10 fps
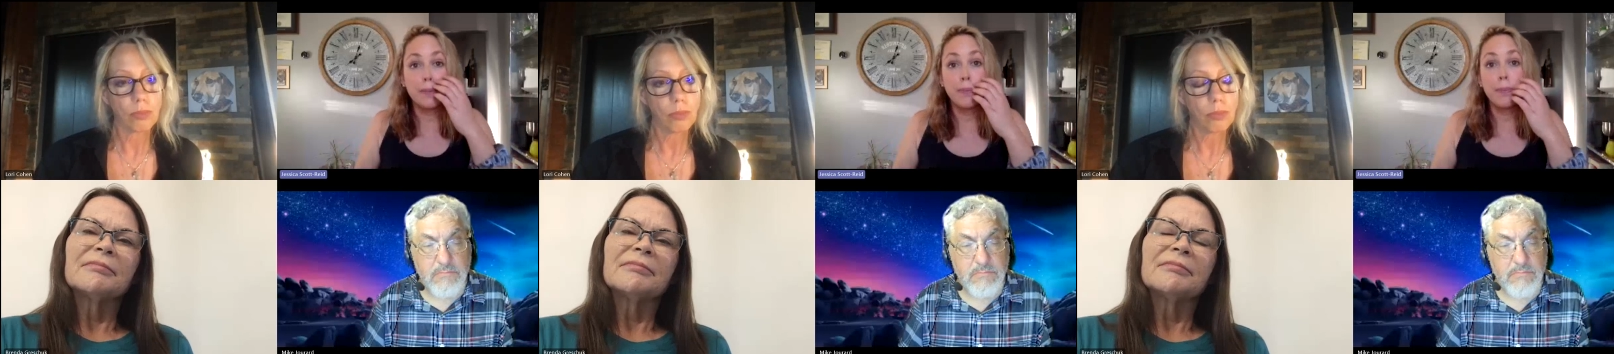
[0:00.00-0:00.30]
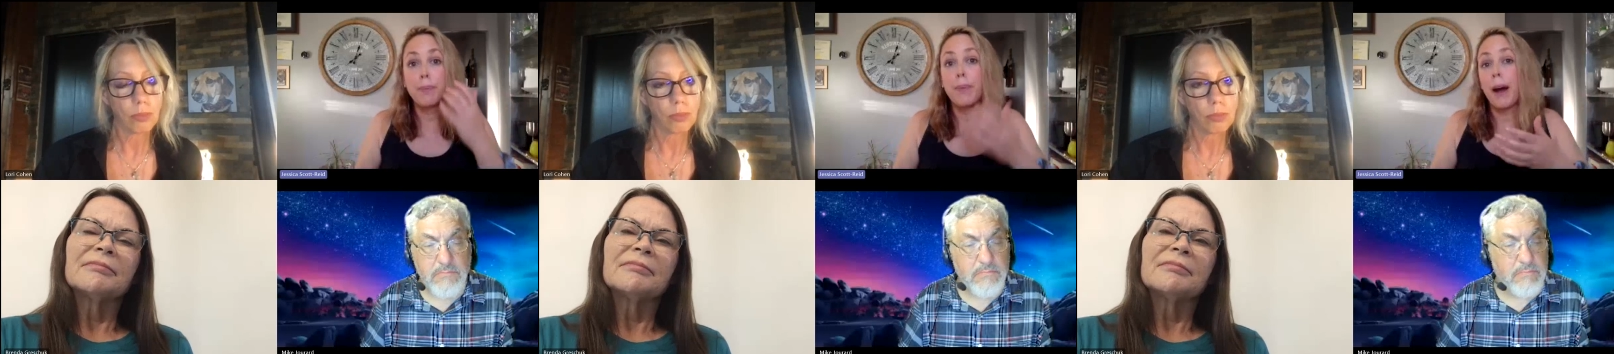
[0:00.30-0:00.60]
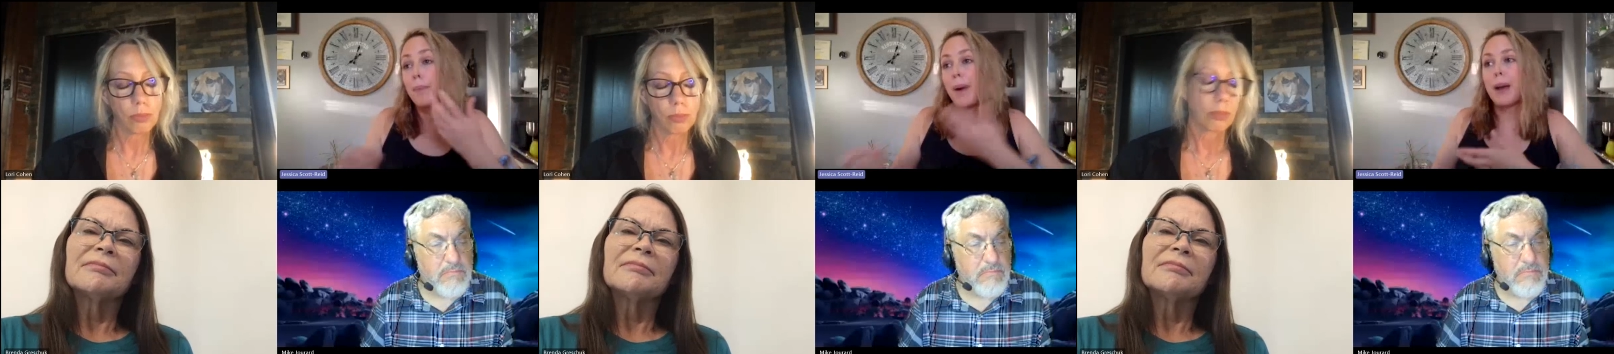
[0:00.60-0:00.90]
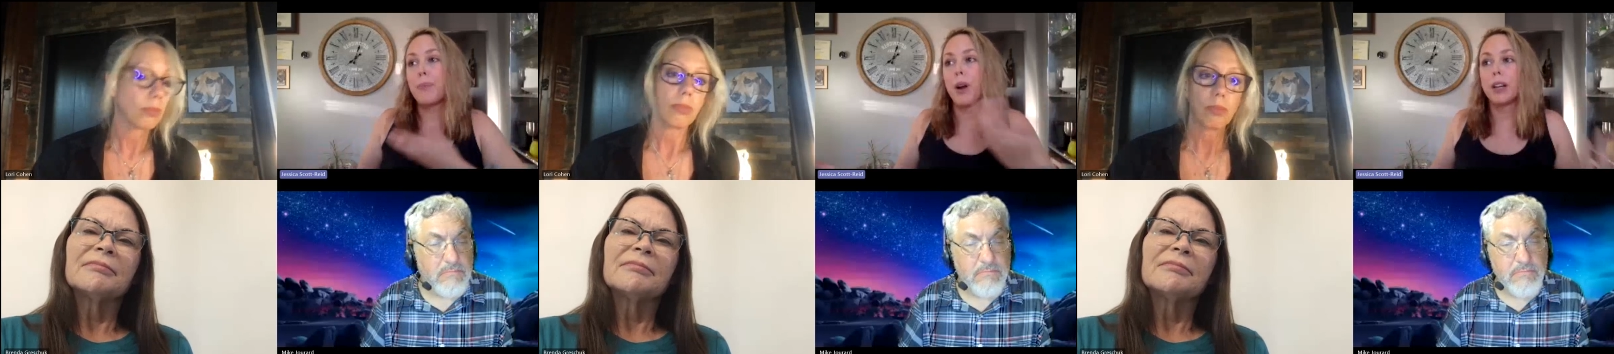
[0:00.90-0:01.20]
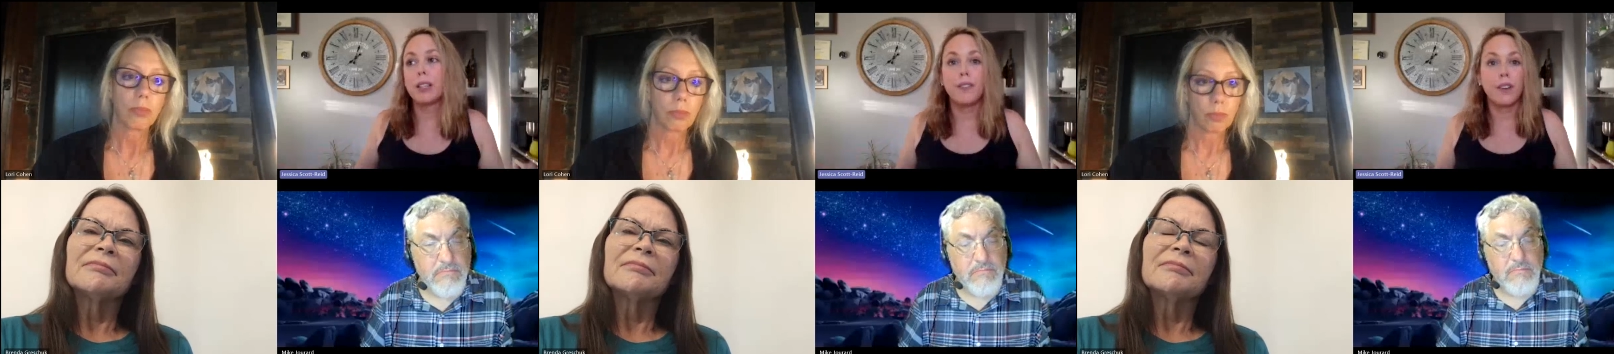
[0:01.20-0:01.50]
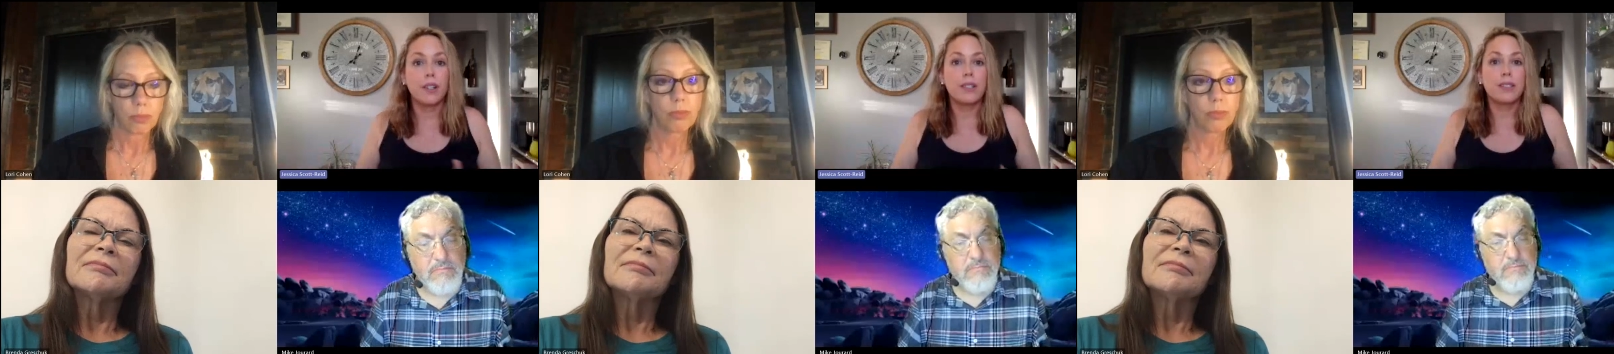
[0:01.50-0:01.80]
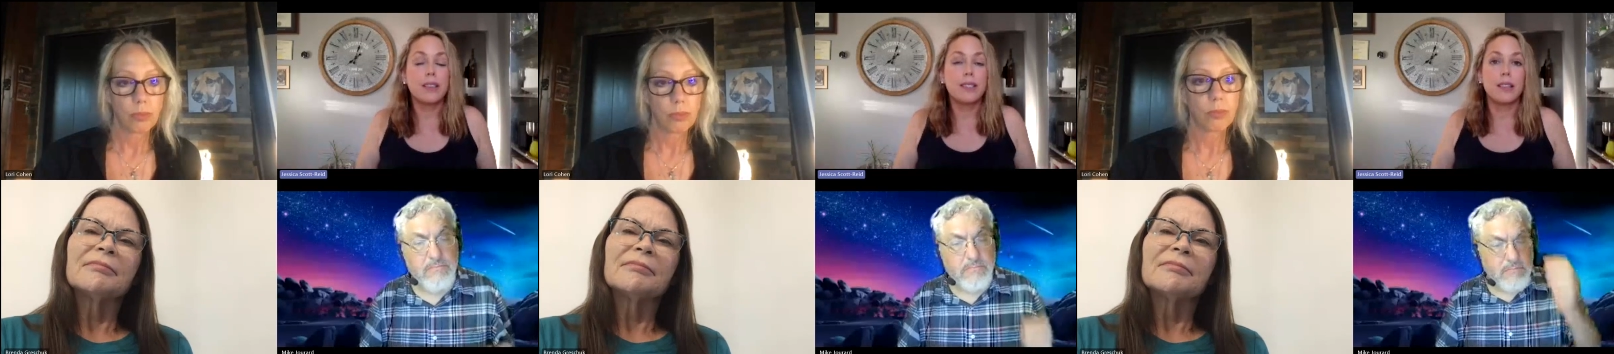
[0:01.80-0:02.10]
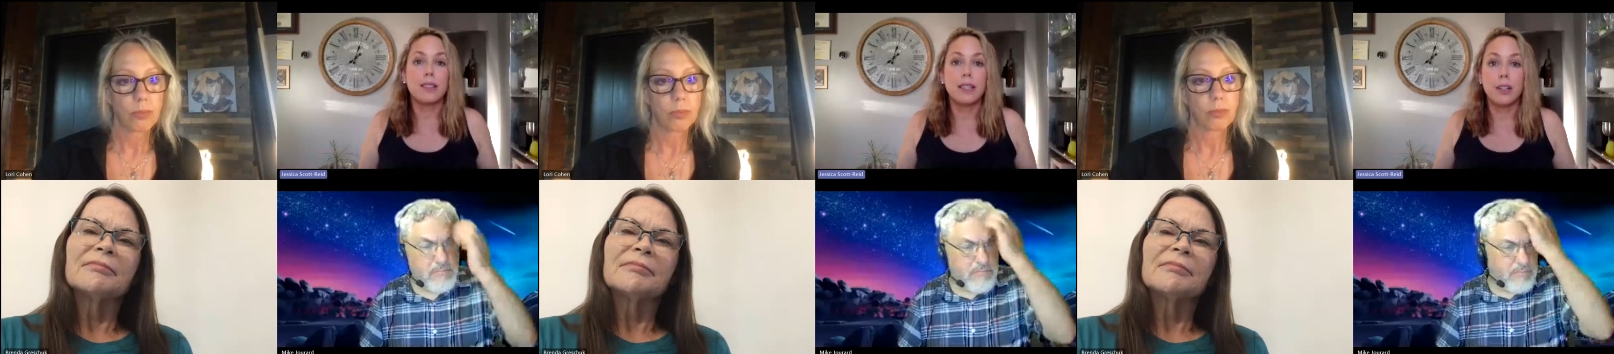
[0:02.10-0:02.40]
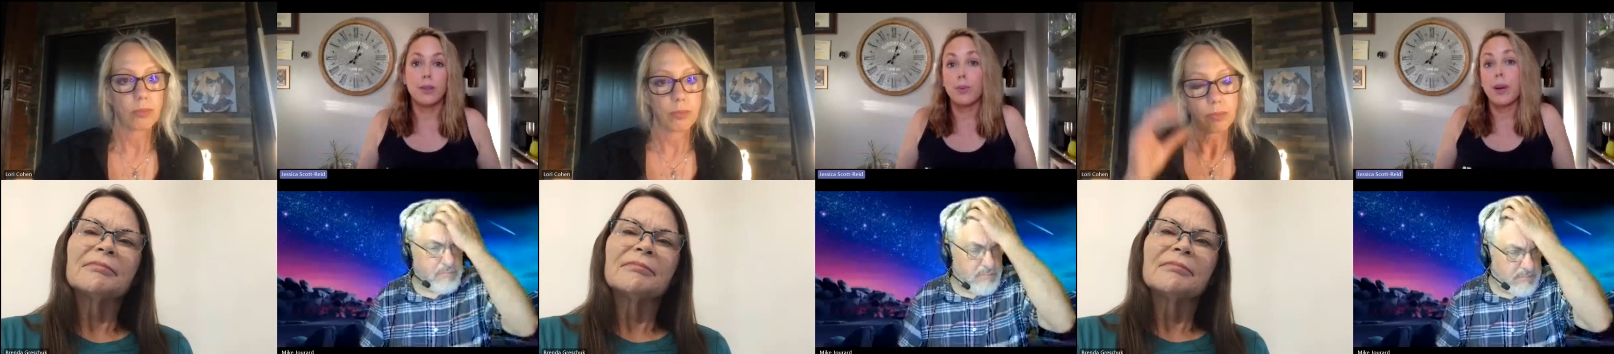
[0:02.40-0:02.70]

Speaker 1: but but a byproduct of their existence